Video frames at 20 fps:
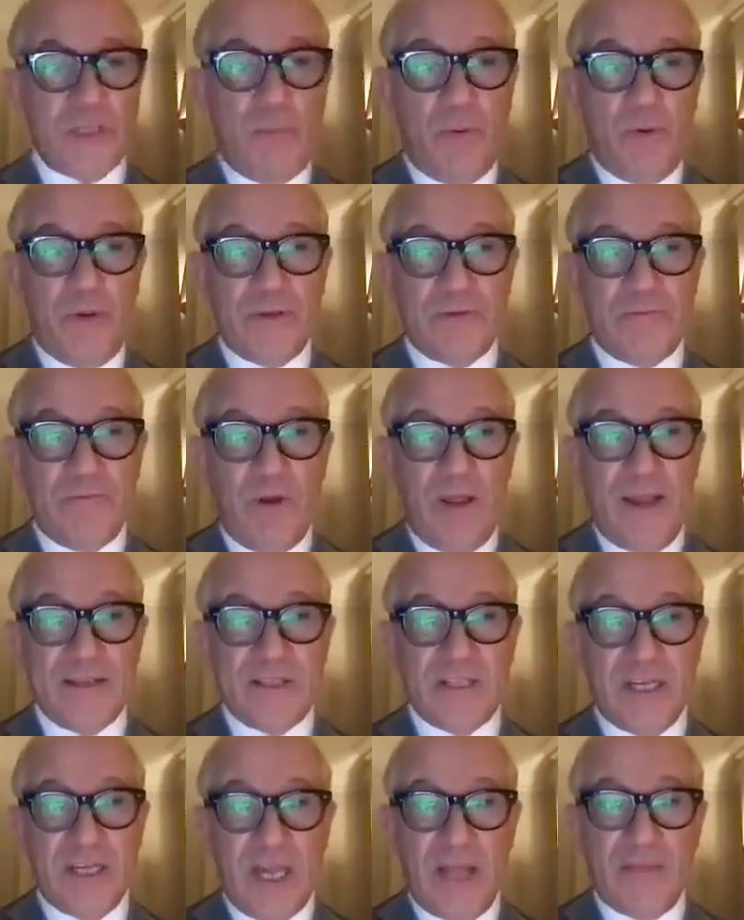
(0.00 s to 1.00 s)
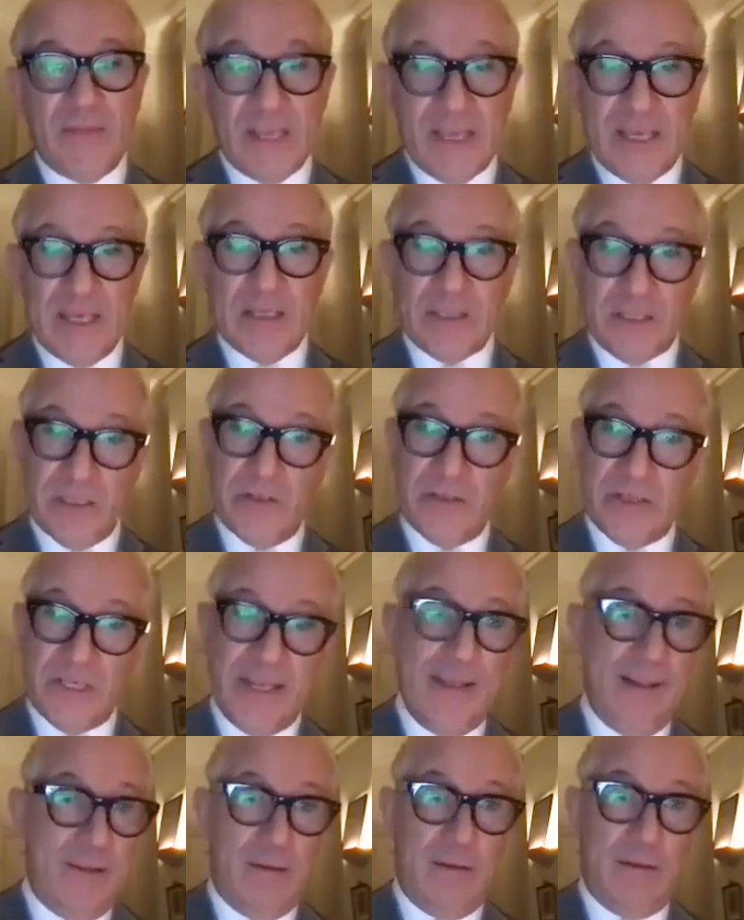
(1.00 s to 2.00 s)
point of writing another kiss and
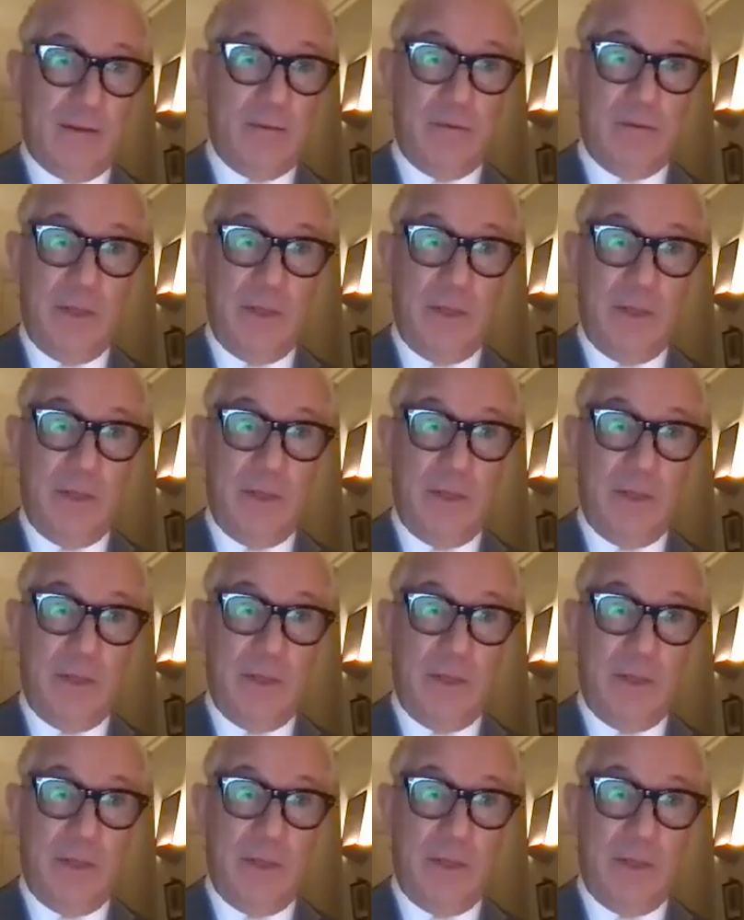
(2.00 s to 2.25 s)
tell?